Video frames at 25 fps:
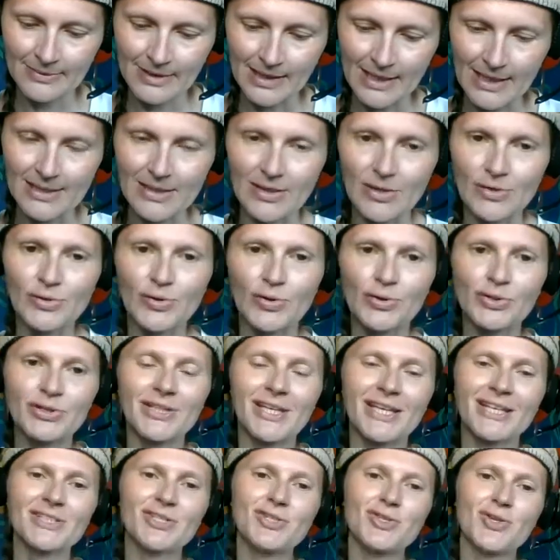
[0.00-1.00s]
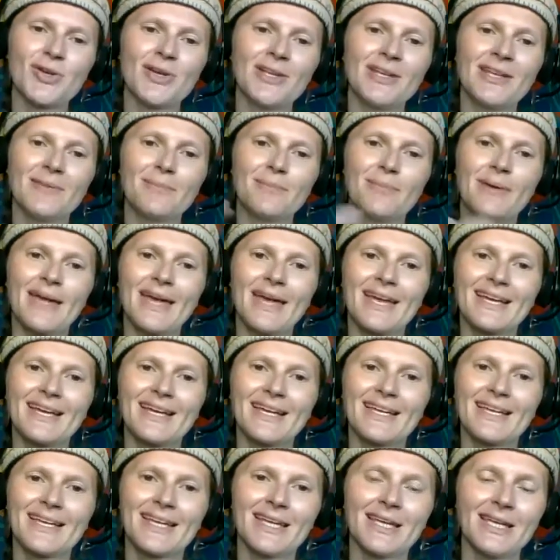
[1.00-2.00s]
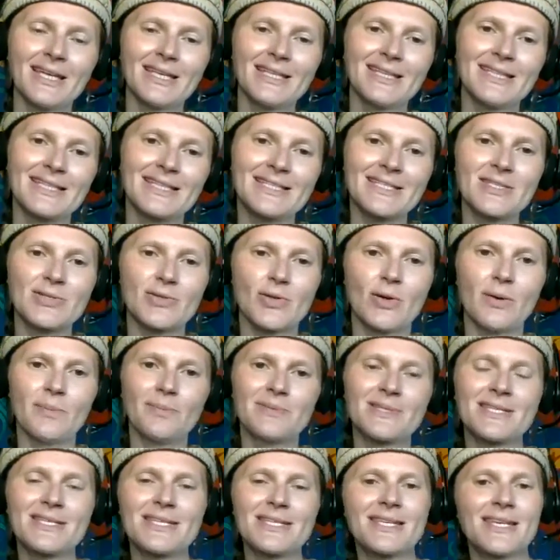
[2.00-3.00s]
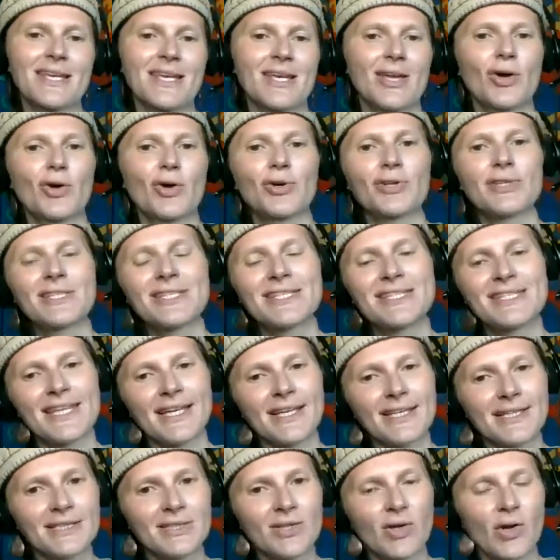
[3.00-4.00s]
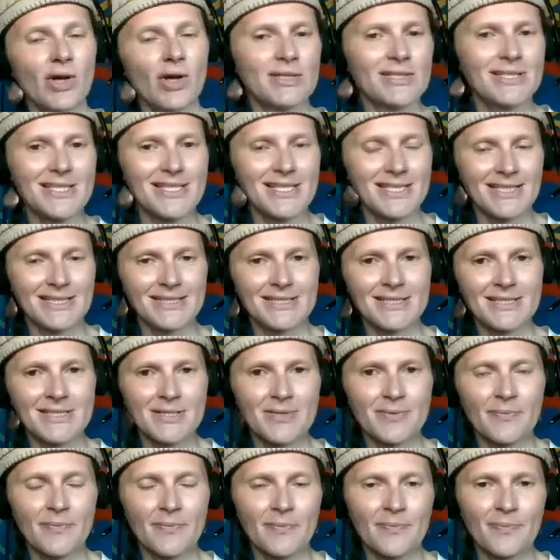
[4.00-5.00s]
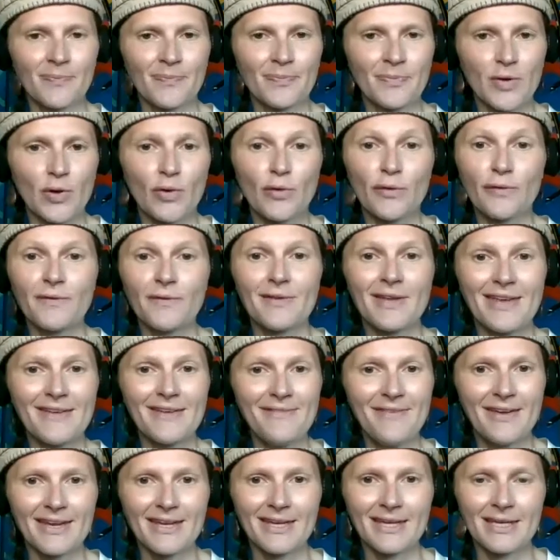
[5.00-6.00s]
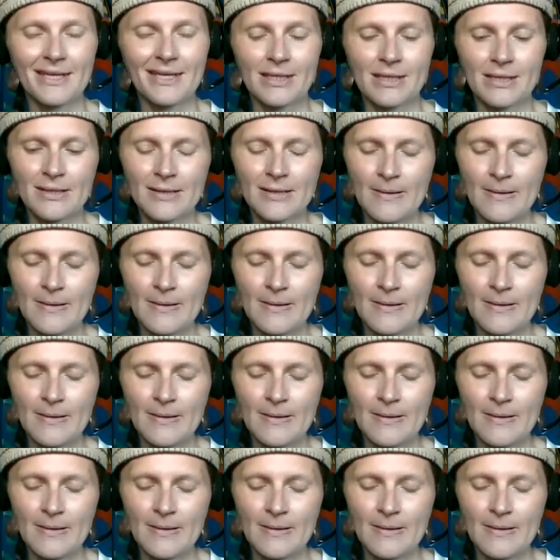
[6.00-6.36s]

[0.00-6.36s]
And on their journey back, they stopped on the second continent of giving,